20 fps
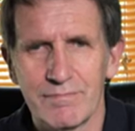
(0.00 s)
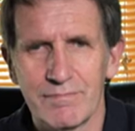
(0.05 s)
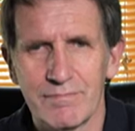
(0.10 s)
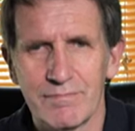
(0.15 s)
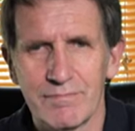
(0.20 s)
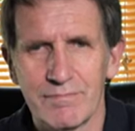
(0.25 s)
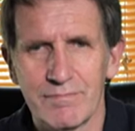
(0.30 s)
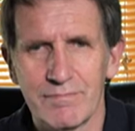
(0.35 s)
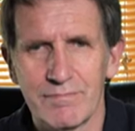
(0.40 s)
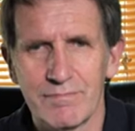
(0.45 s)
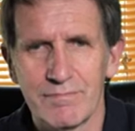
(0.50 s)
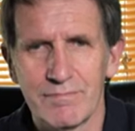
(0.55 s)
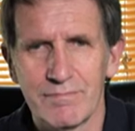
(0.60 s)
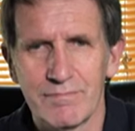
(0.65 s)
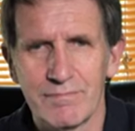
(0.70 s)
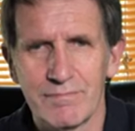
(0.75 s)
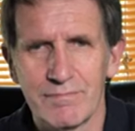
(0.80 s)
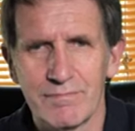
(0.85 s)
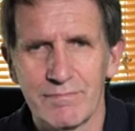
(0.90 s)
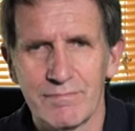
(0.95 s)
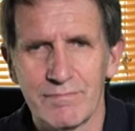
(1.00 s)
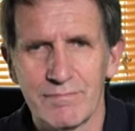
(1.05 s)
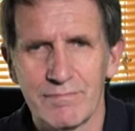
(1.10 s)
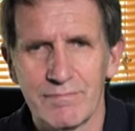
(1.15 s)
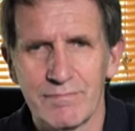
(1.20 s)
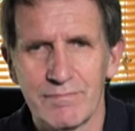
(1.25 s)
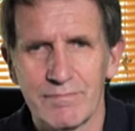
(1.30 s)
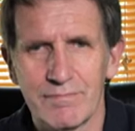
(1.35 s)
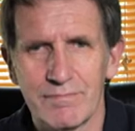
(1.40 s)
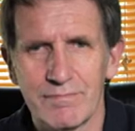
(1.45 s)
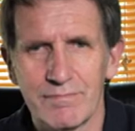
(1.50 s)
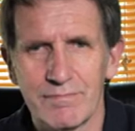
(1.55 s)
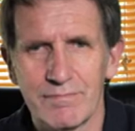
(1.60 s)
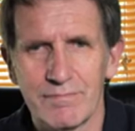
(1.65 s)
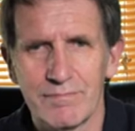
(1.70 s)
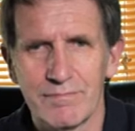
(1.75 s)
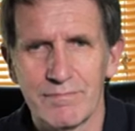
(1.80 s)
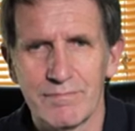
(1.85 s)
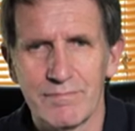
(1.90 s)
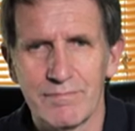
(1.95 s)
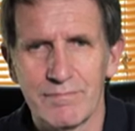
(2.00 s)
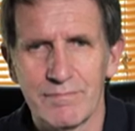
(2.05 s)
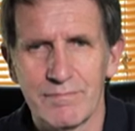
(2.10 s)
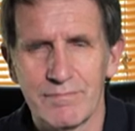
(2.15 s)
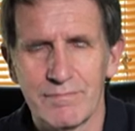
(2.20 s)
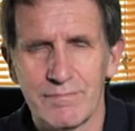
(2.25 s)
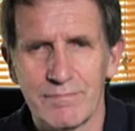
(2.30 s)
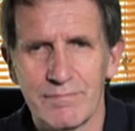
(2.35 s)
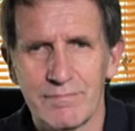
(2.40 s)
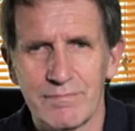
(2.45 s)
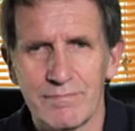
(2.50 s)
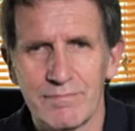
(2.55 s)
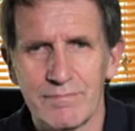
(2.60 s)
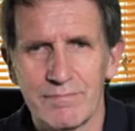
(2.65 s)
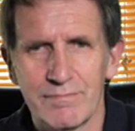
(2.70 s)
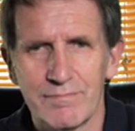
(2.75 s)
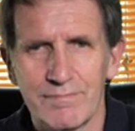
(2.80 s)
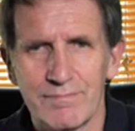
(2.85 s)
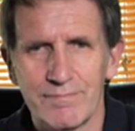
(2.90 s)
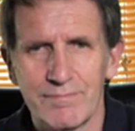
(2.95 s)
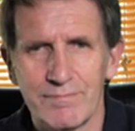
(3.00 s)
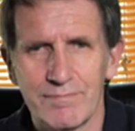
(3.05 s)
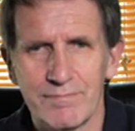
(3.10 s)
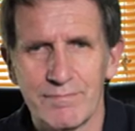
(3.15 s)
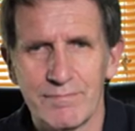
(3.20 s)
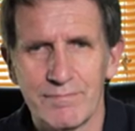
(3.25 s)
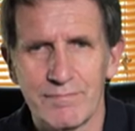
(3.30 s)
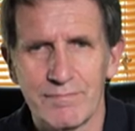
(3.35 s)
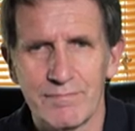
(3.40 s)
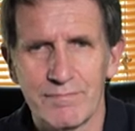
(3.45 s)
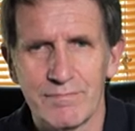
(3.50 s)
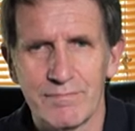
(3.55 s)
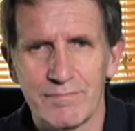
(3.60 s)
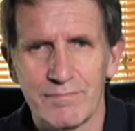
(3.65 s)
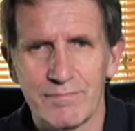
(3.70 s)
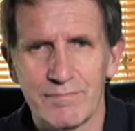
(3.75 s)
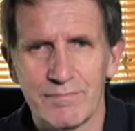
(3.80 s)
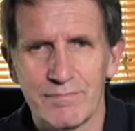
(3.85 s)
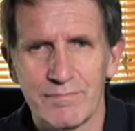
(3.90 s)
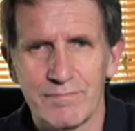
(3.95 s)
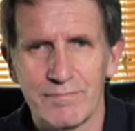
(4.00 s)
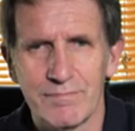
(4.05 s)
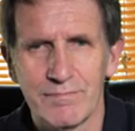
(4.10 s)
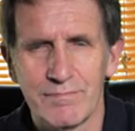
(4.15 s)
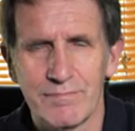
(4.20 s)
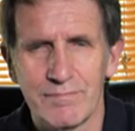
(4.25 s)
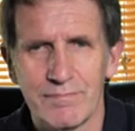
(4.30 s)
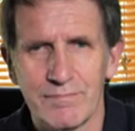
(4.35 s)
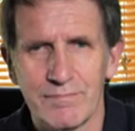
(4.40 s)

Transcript: (silent)